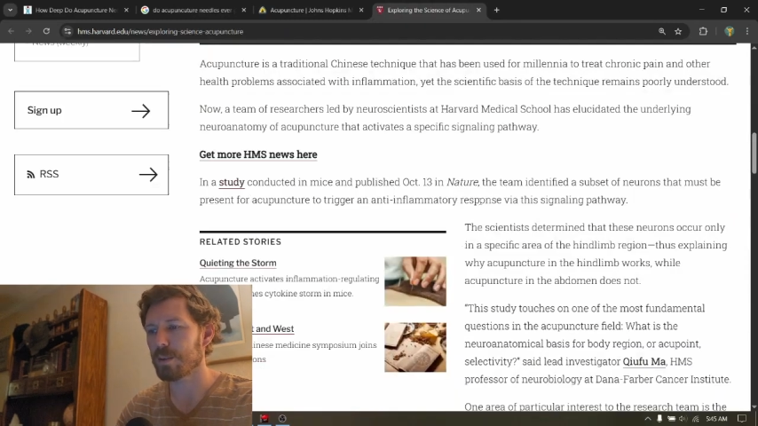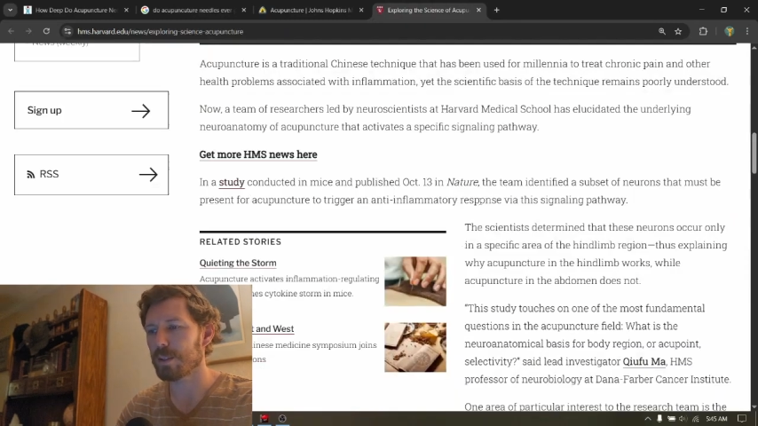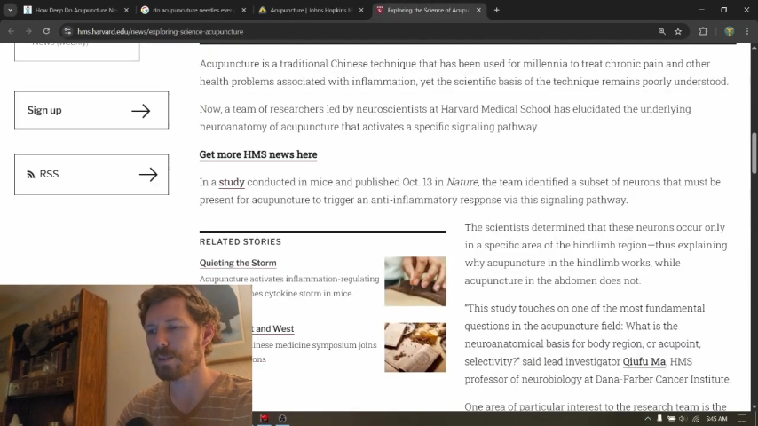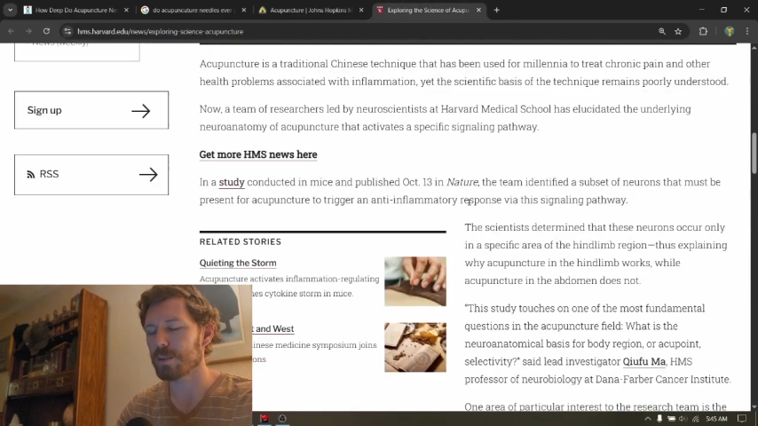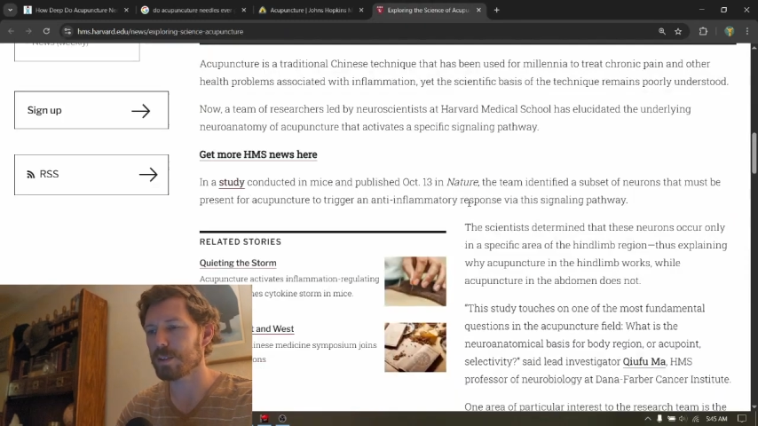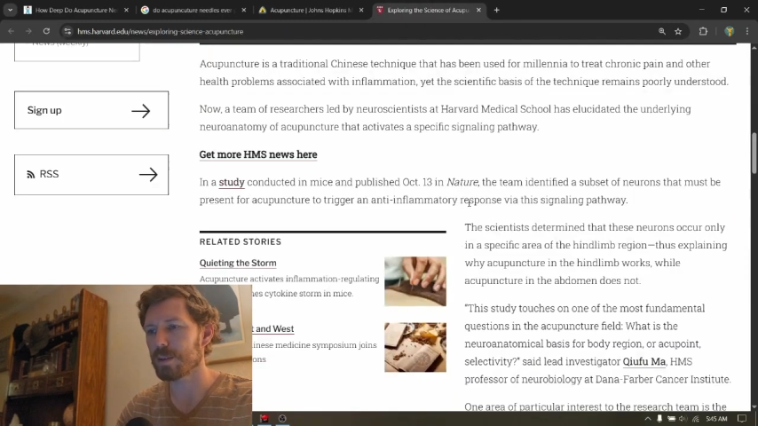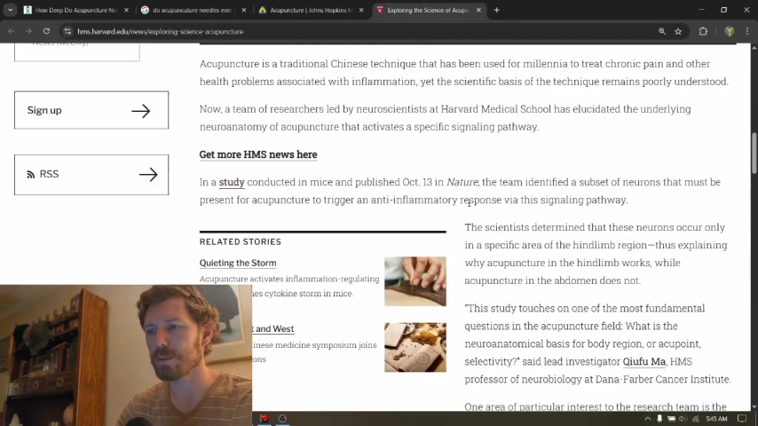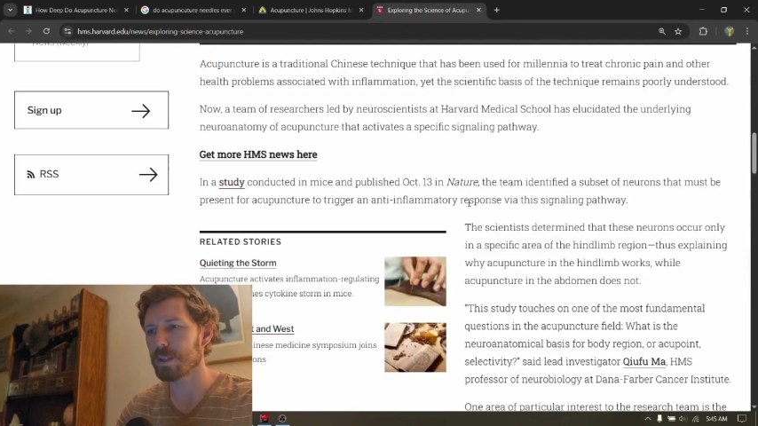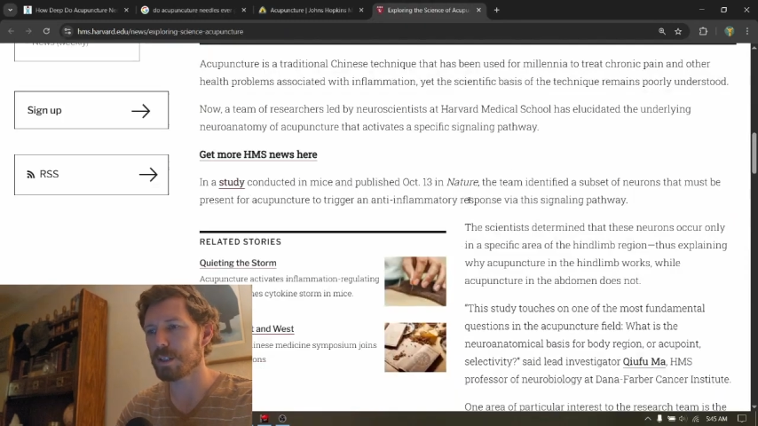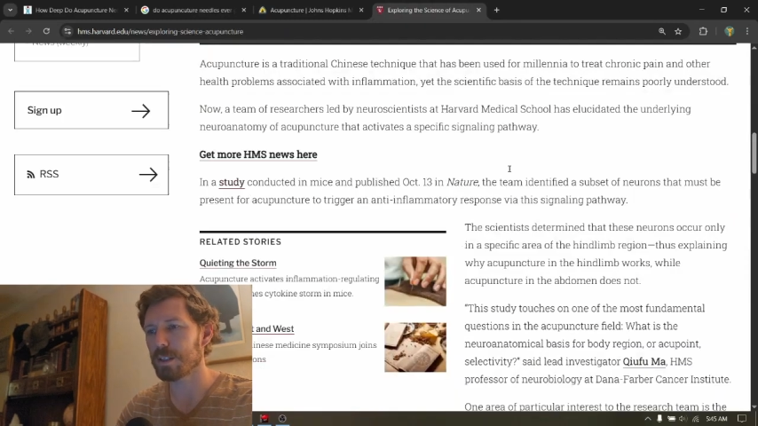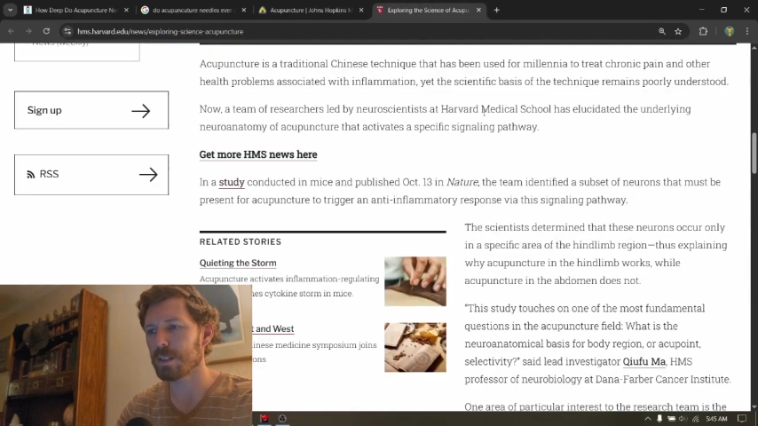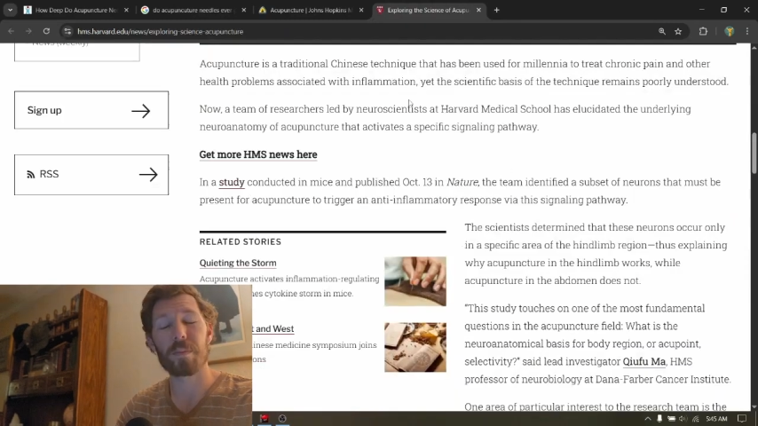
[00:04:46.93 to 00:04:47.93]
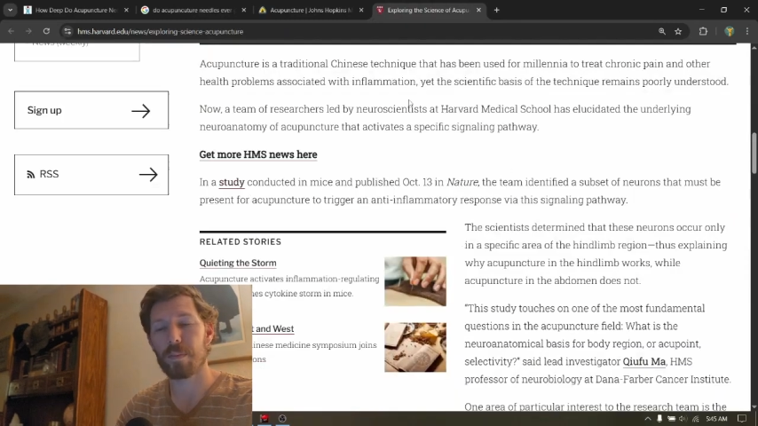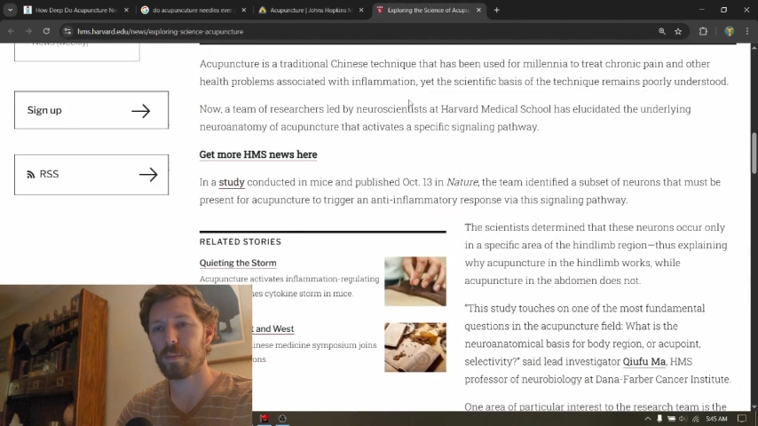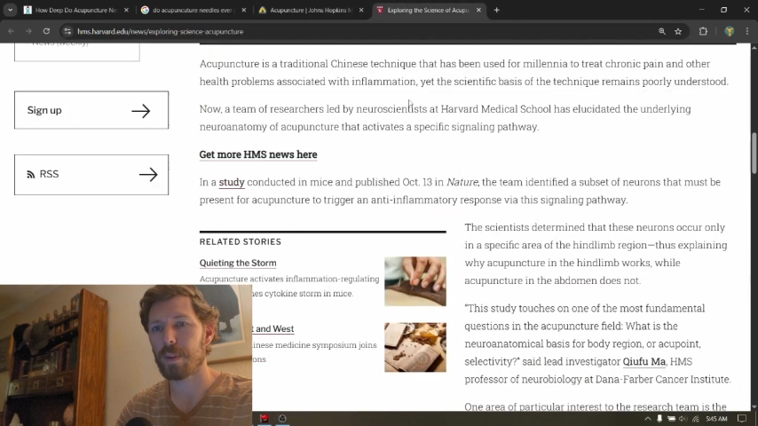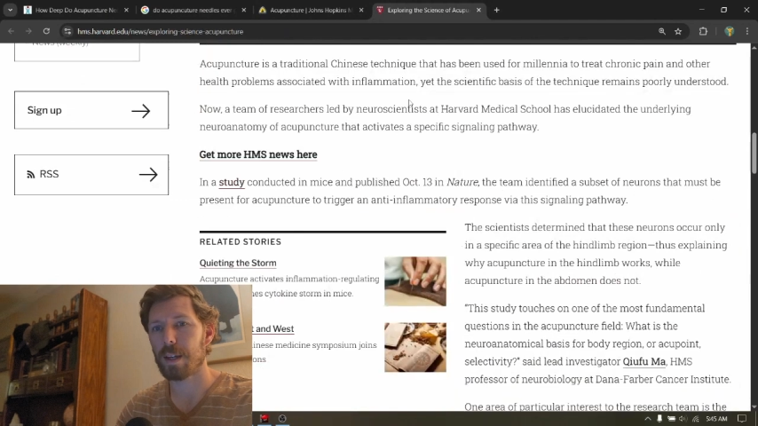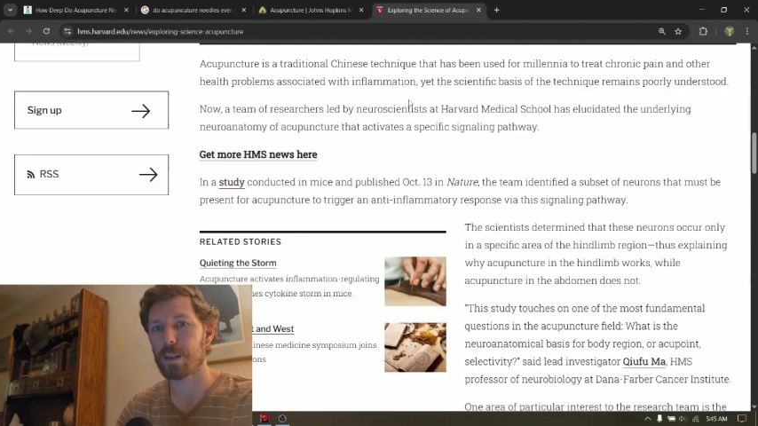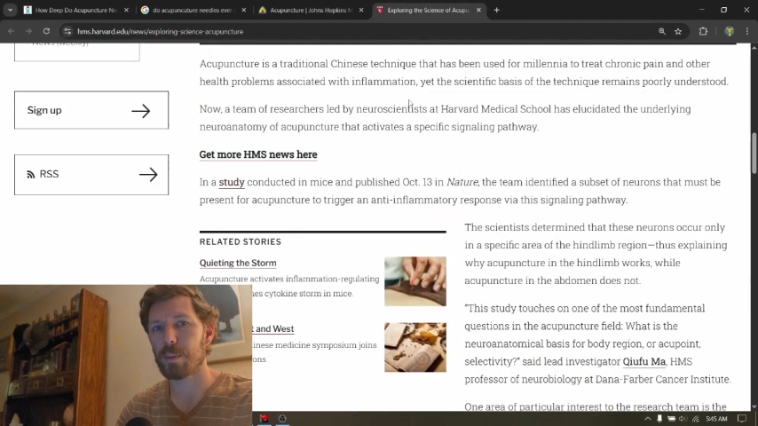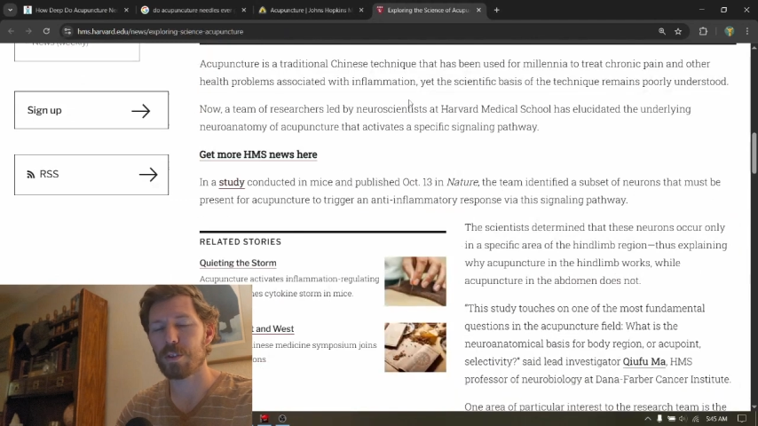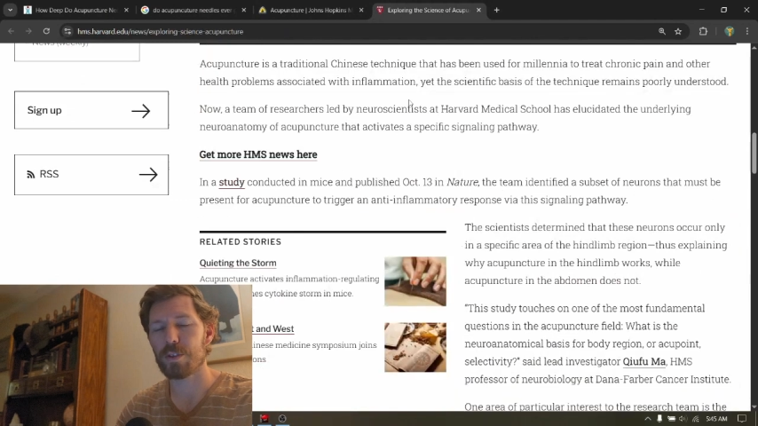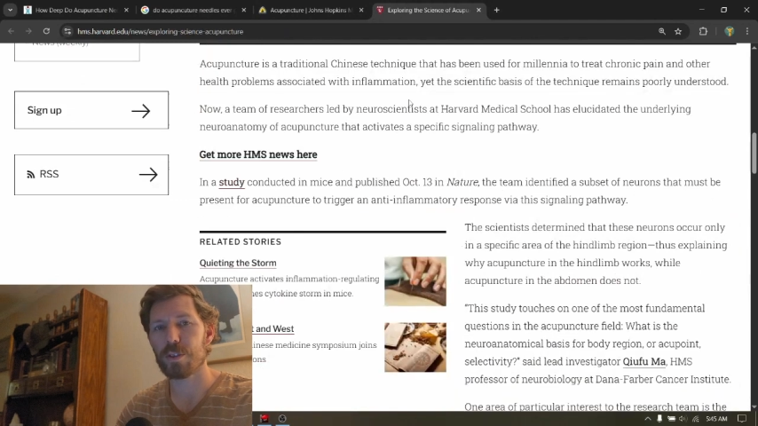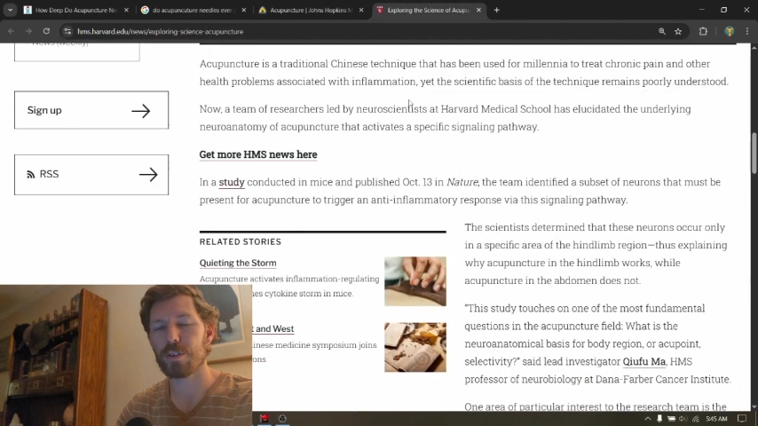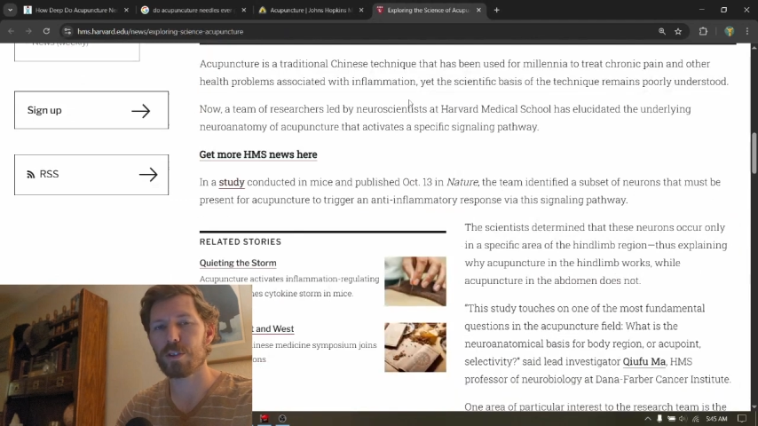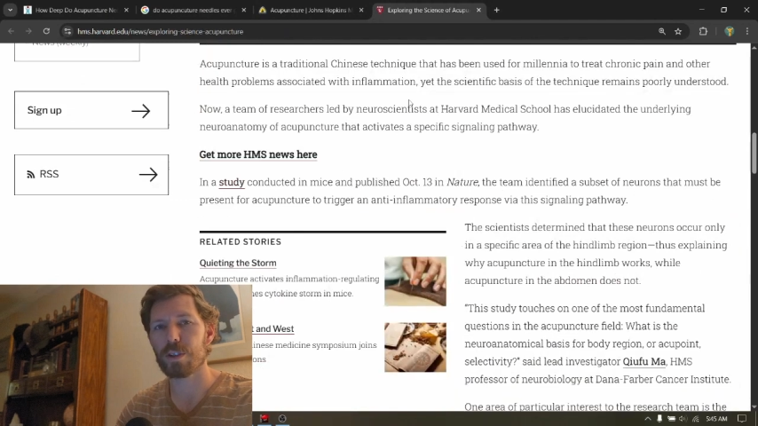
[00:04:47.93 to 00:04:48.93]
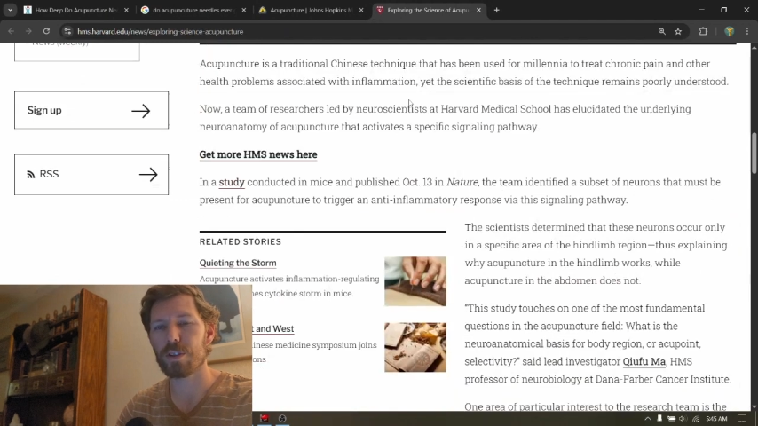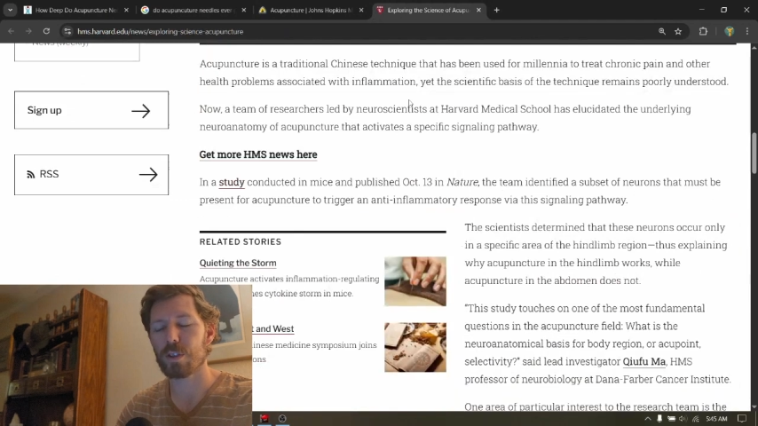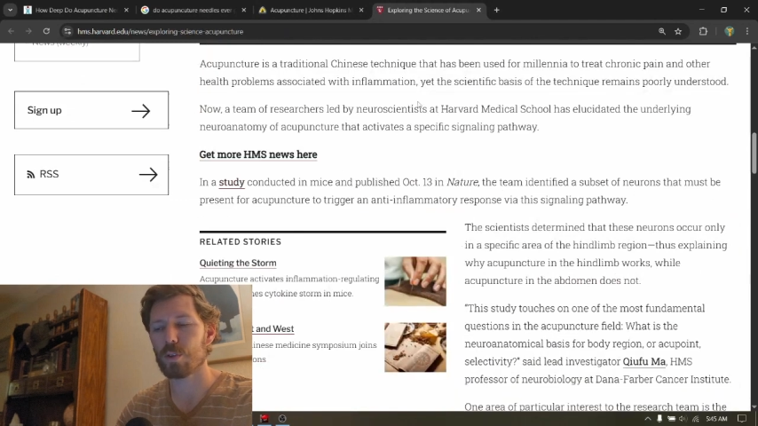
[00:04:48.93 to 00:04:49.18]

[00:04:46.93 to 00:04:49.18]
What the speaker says: So it seems like acupuncture is just